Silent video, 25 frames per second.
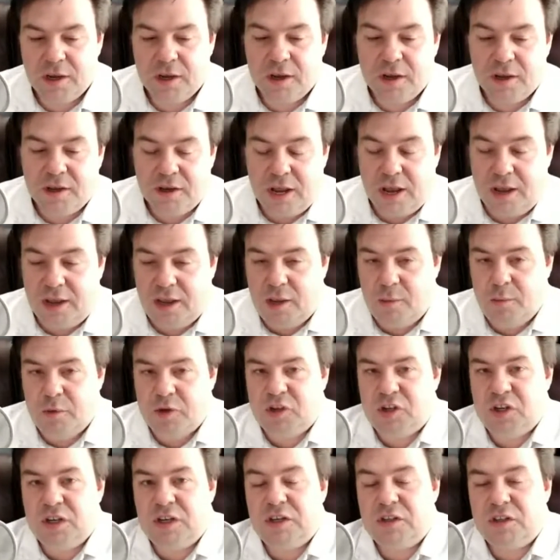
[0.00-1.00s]
Now,
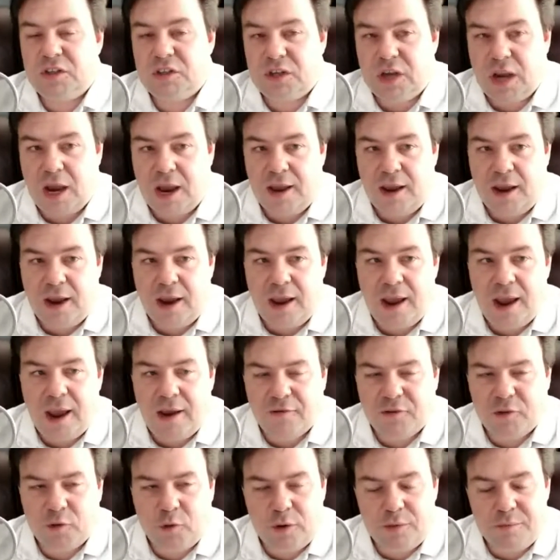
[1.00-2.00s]
images, I
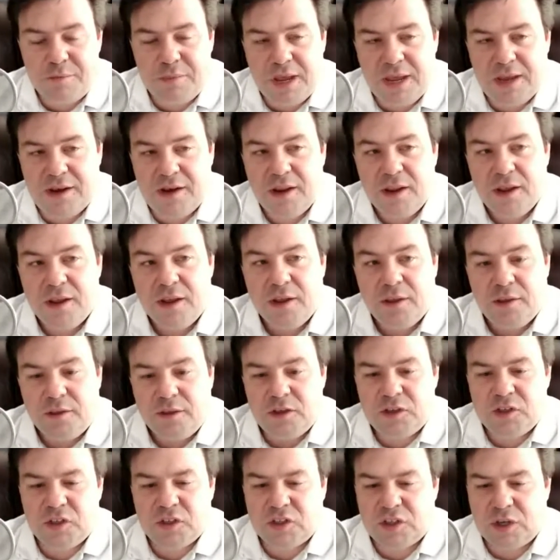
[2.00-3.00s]
have to admit,
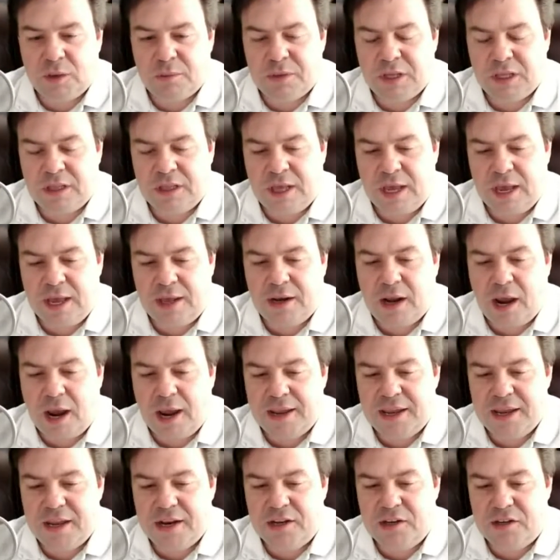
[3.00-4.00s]
this is something that
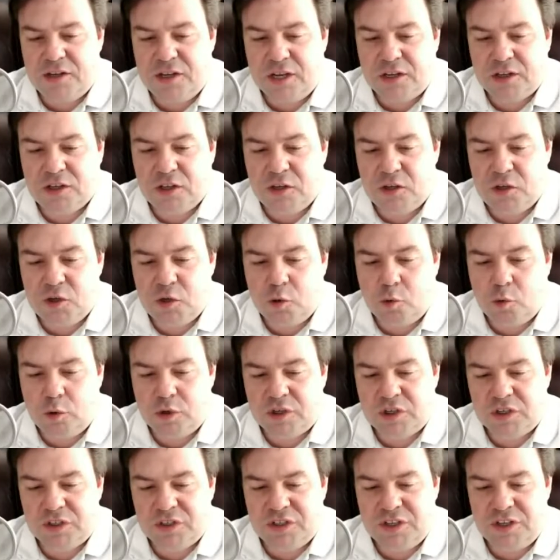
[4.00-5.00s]
I get addicted to,
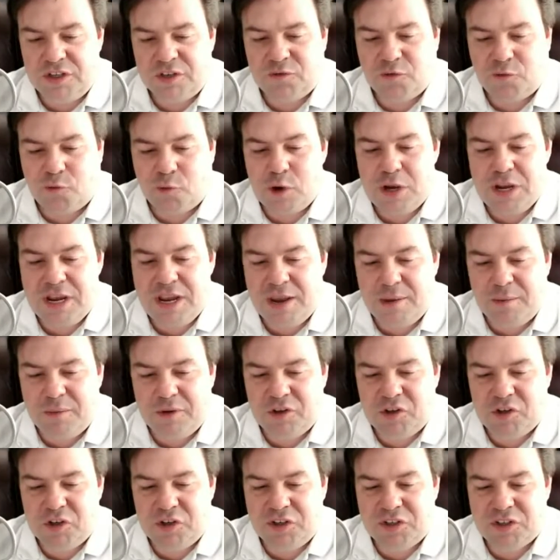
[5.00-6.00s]
which is these free
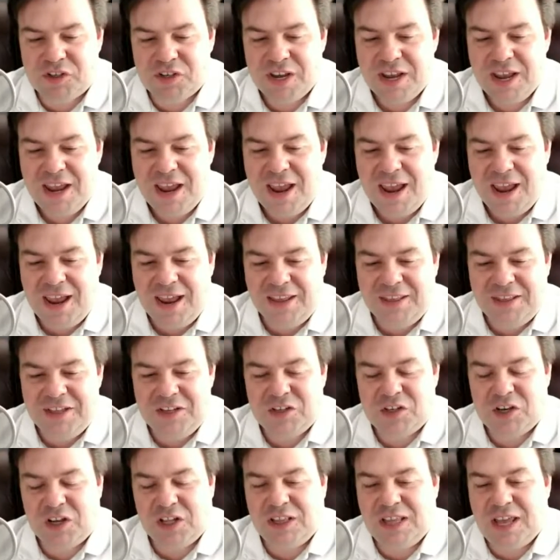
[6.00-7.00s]
images and
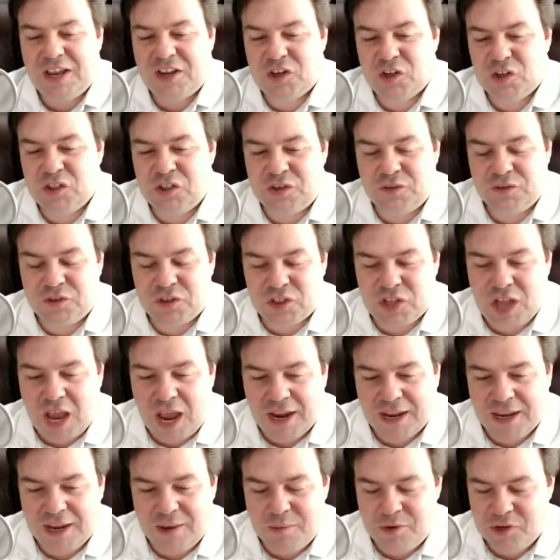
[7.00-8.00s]
these collections of
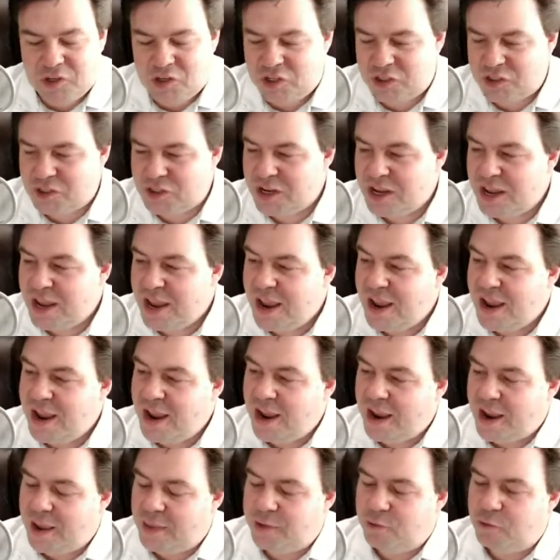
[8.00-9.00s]
stock images.
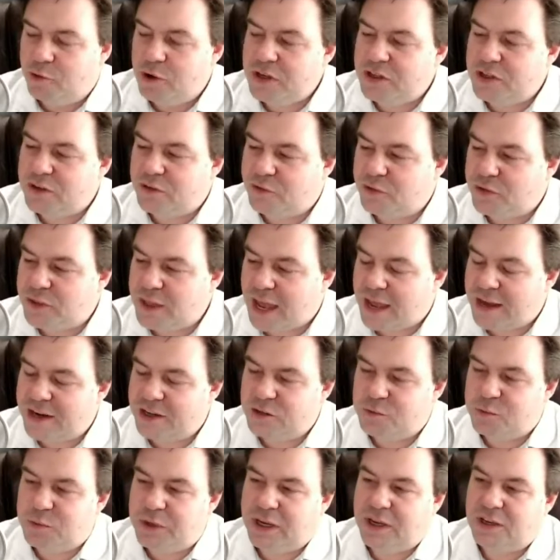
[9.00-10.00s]
And the reason for that
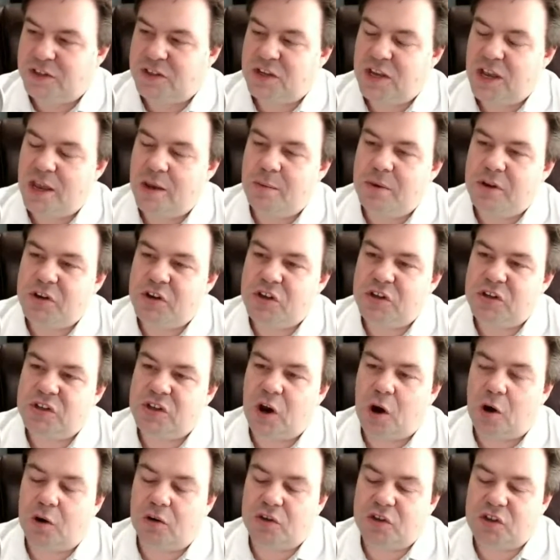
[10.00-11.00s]
is because images
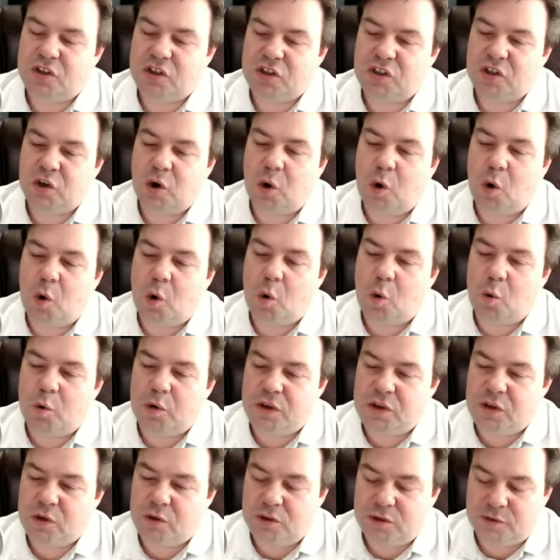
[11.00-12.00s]
are so
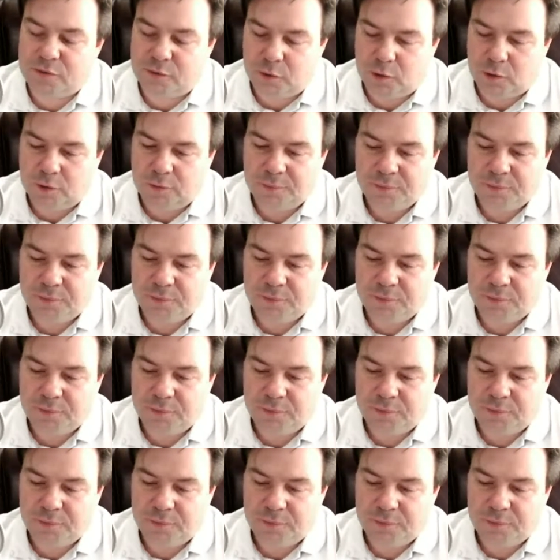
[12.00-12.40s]
useful.